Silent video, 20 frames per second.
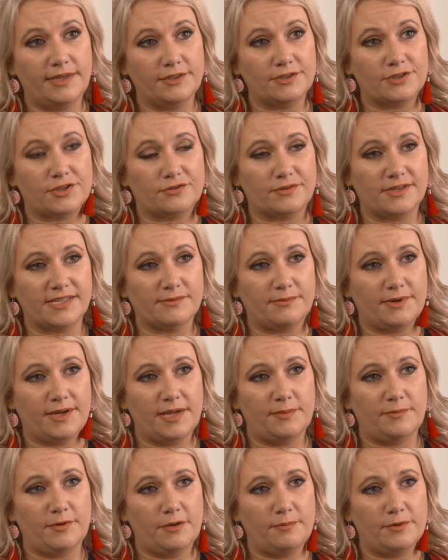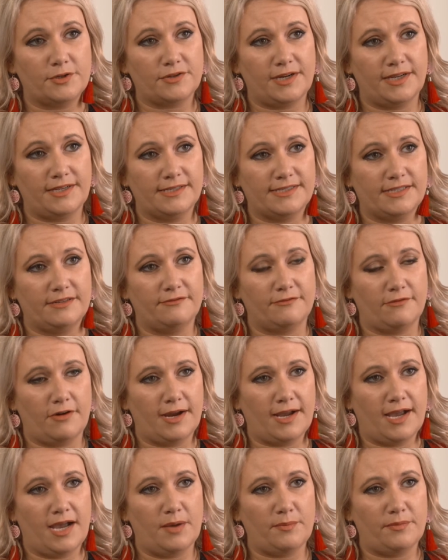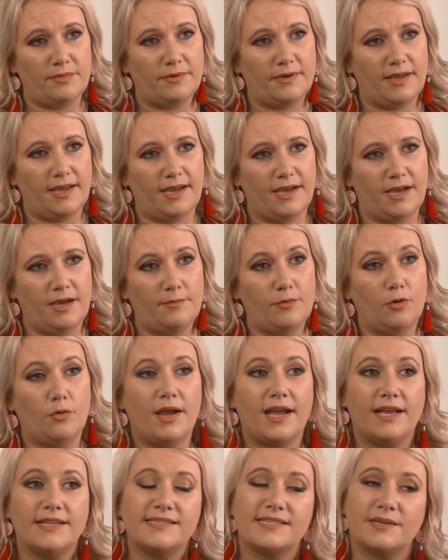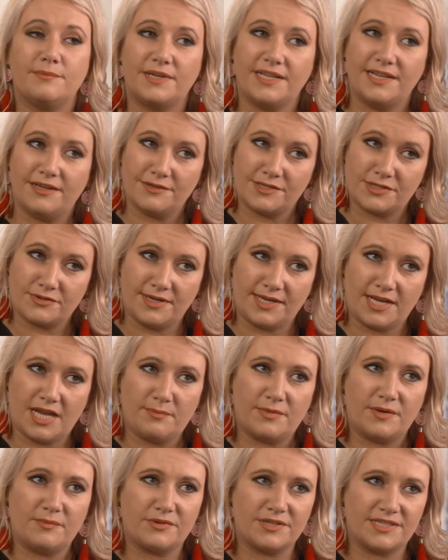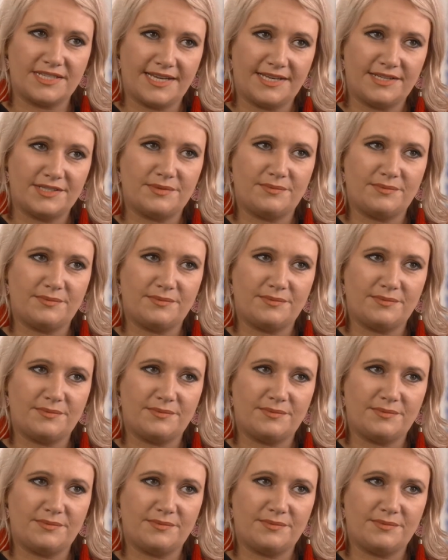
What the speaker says: industries where perpetrators have rung up or had somebody else ring up and pretend